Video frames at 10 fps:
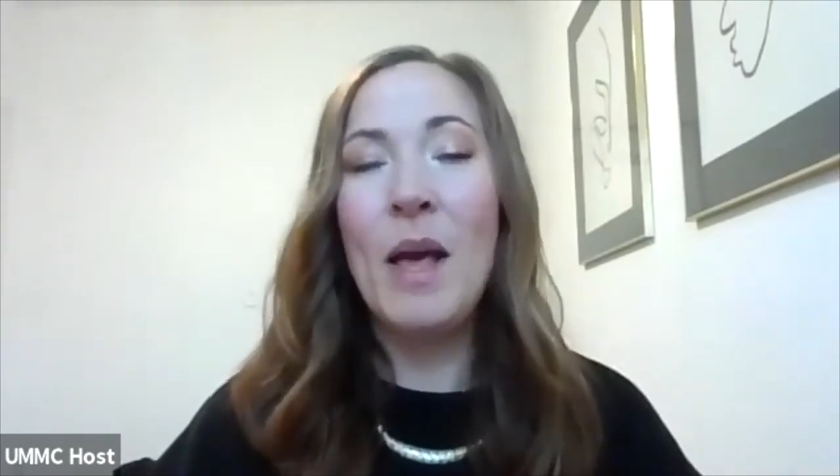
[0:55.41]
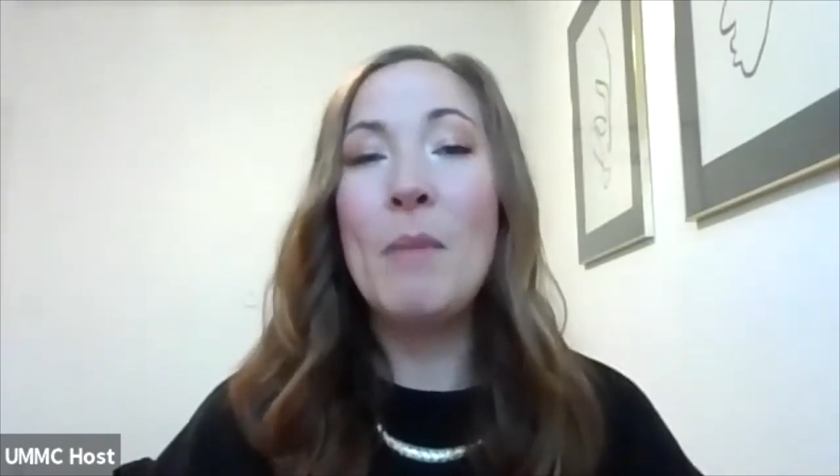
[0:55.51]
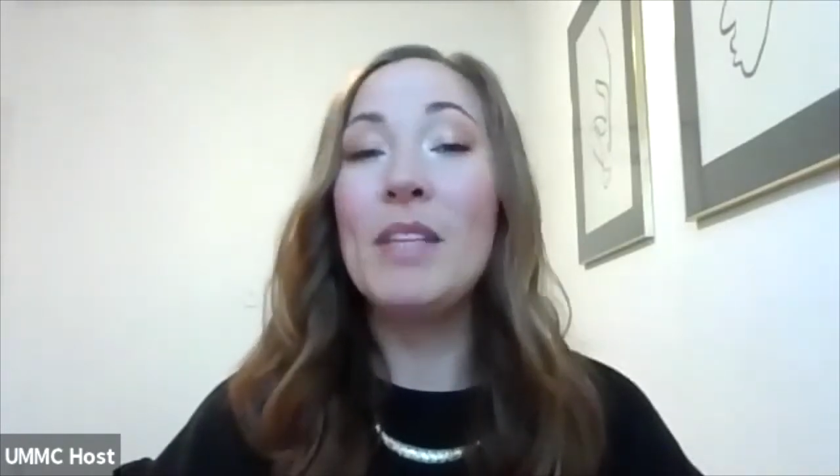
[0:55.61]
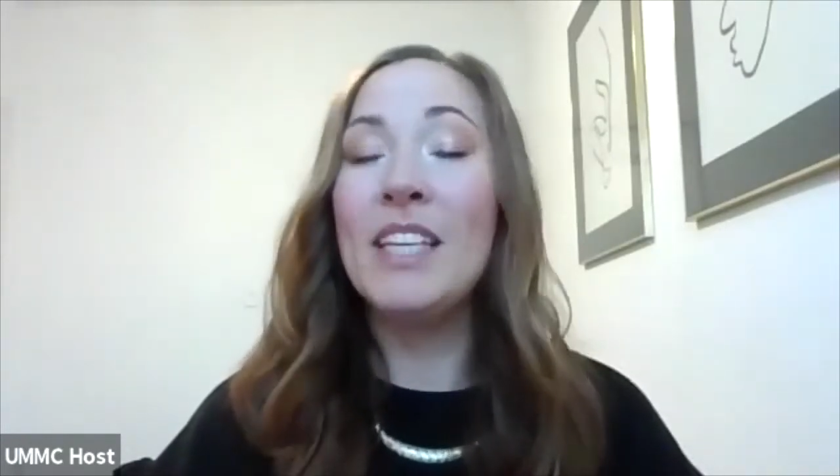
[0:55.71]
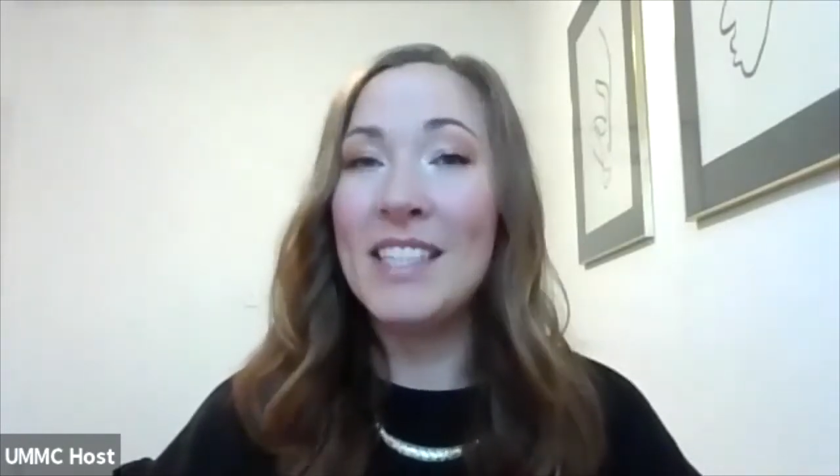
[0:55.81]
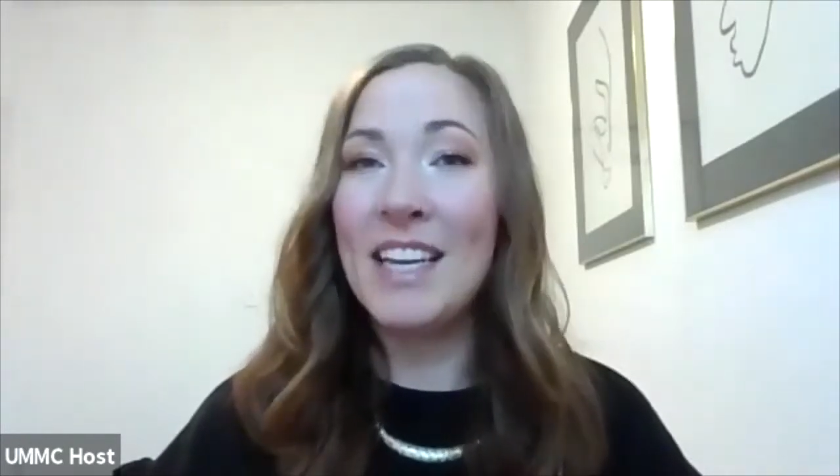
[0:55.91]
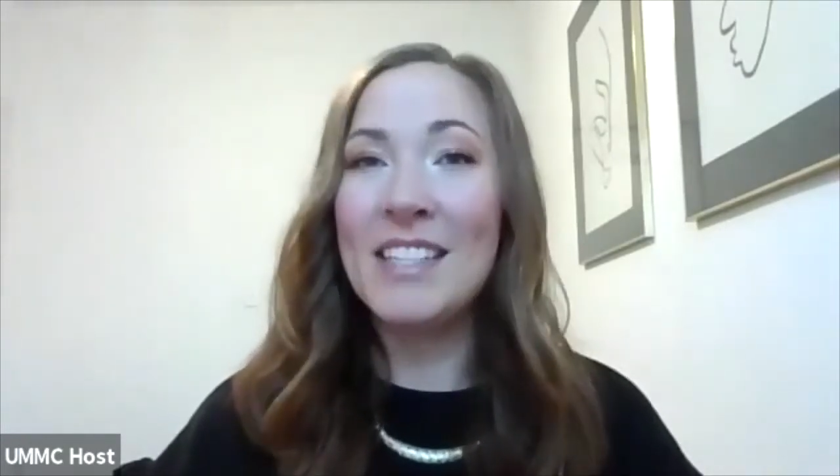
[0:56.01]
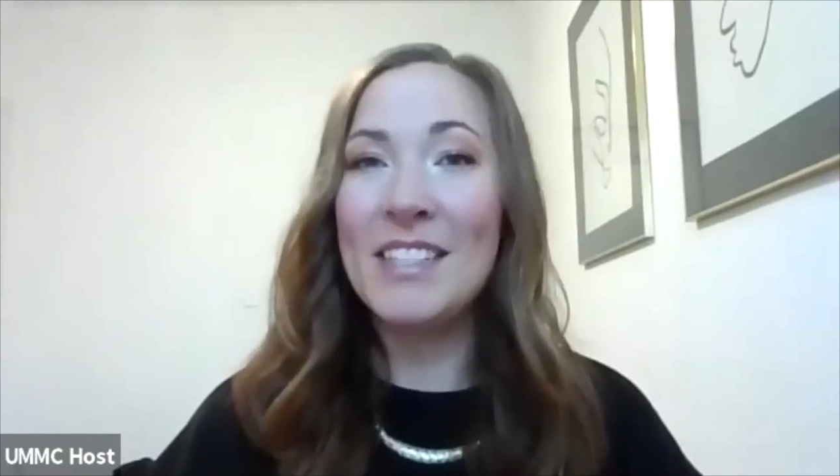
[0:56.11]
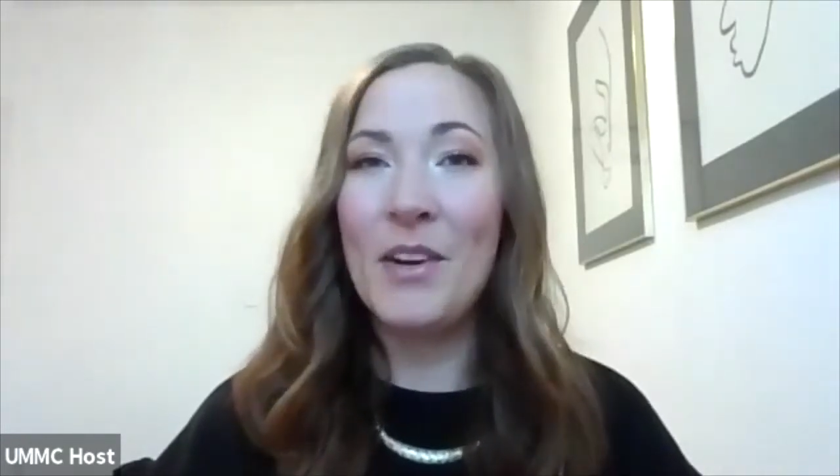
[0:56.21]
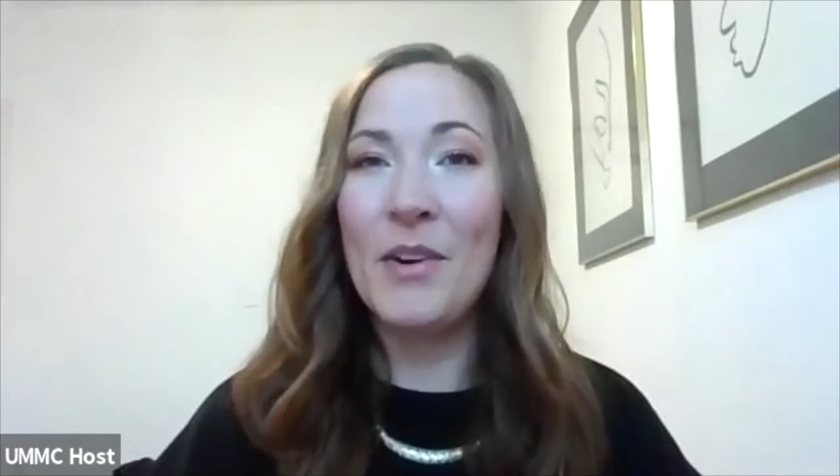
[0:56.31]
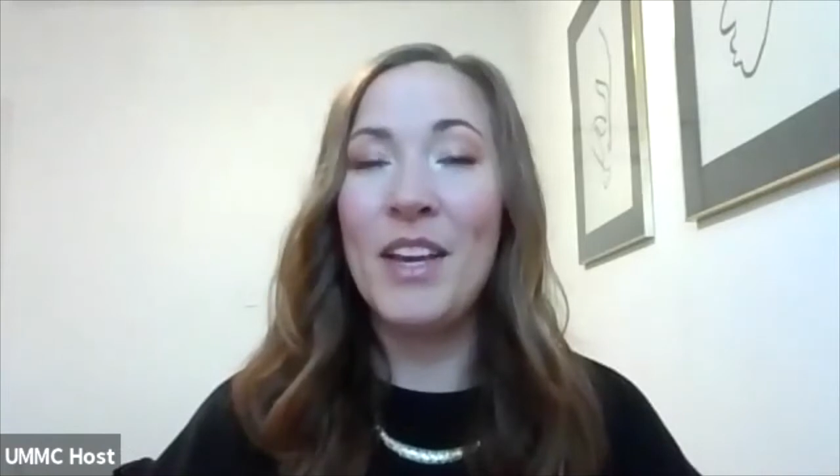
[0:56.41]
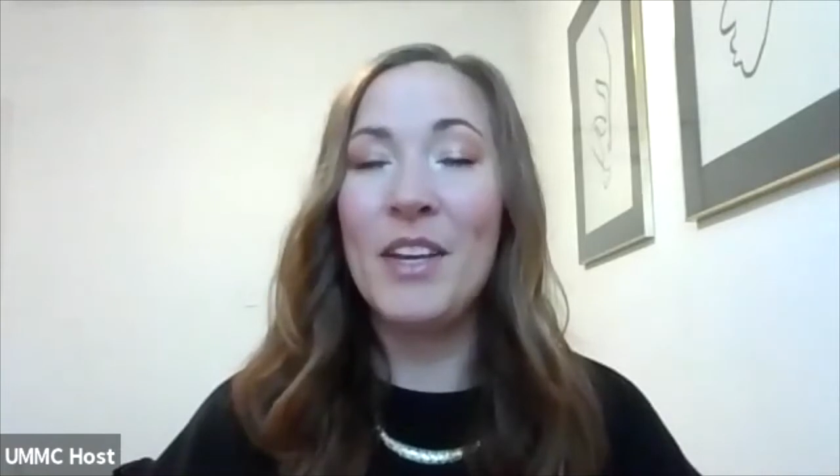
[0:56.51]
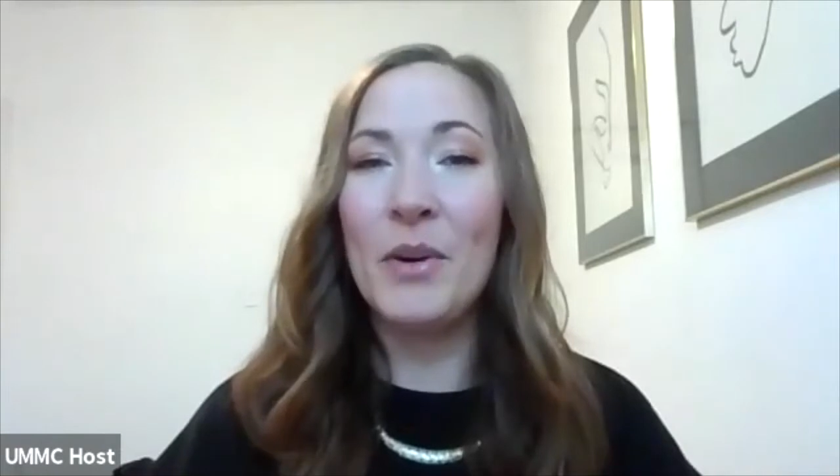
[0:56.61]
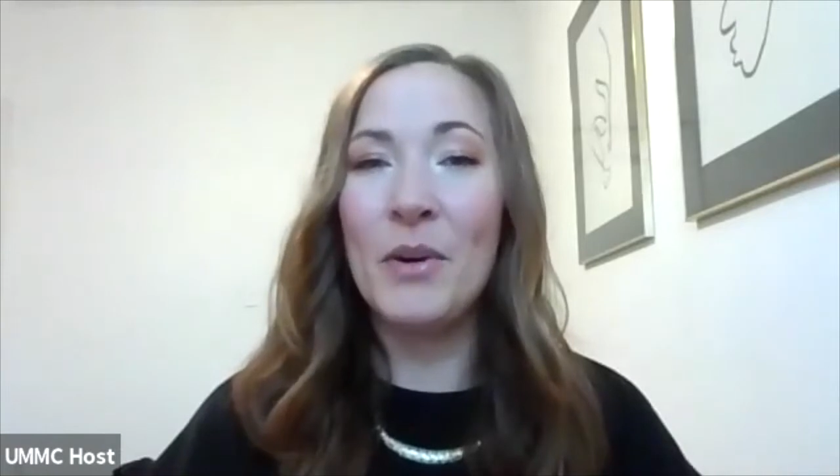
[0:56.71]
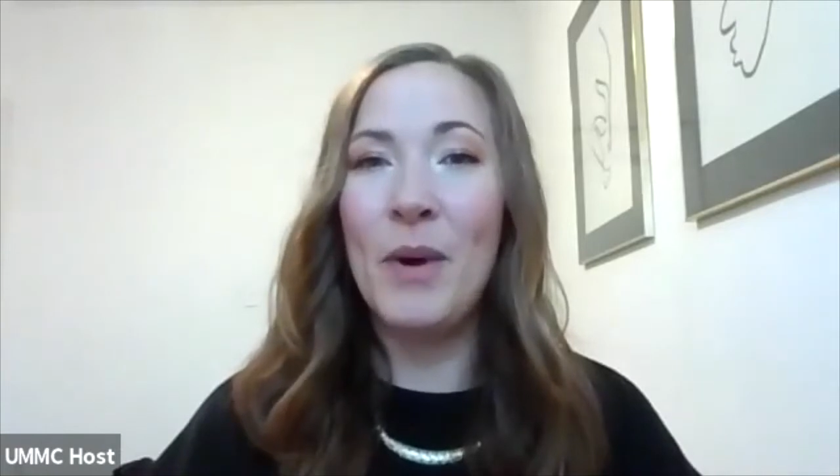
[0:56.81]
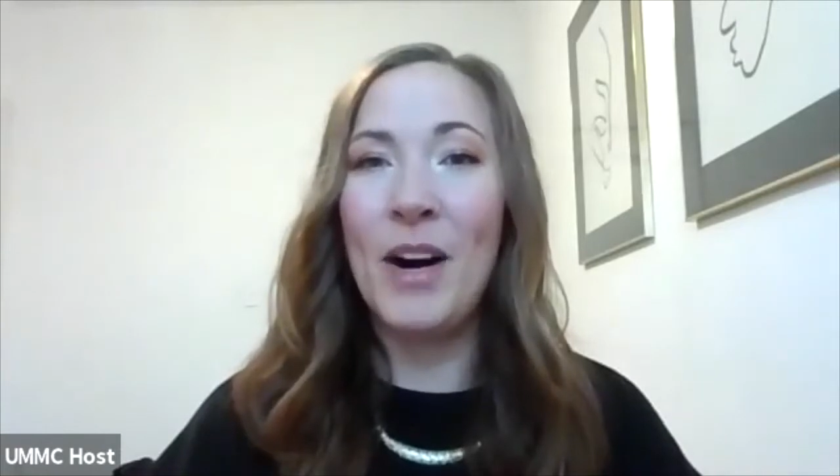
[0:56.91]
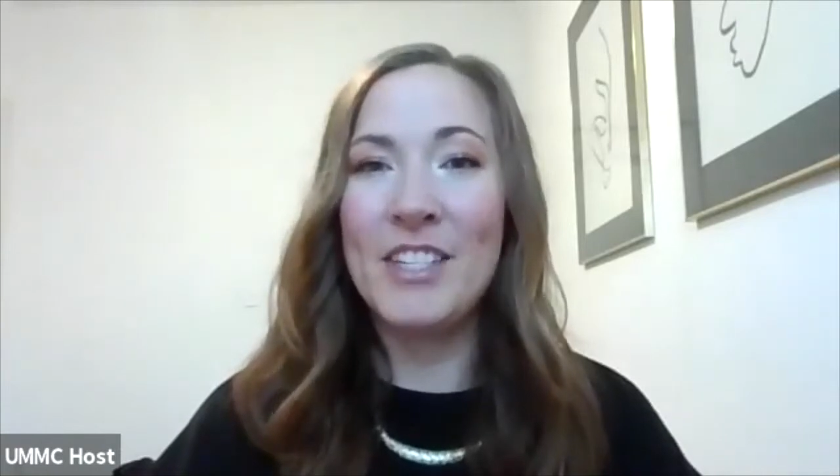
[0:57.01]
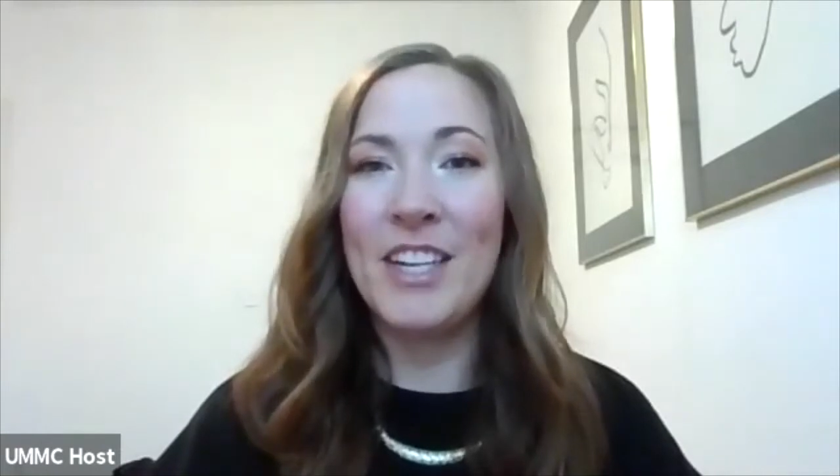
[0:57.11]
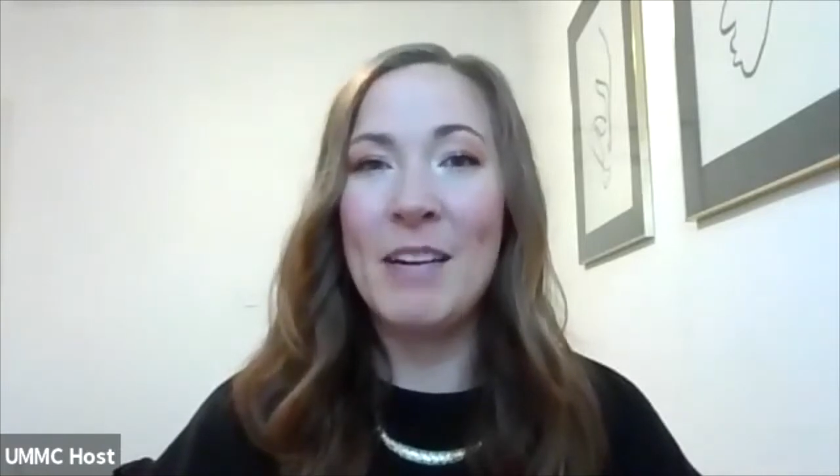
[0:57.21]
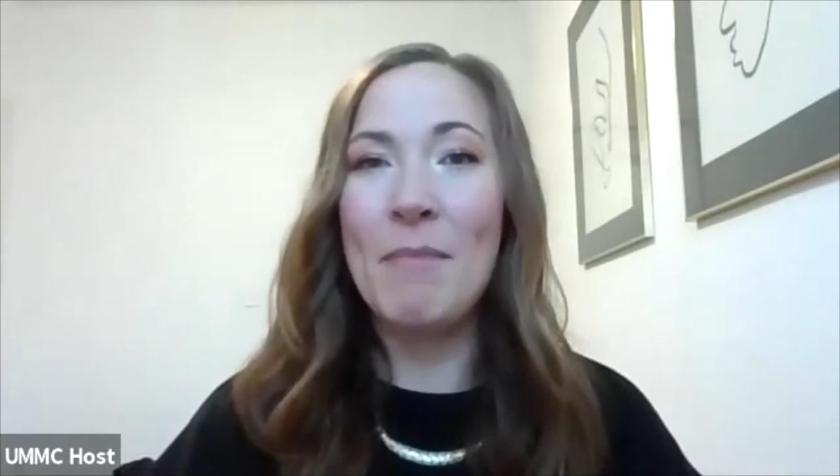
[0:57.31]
Please let us know that you're watching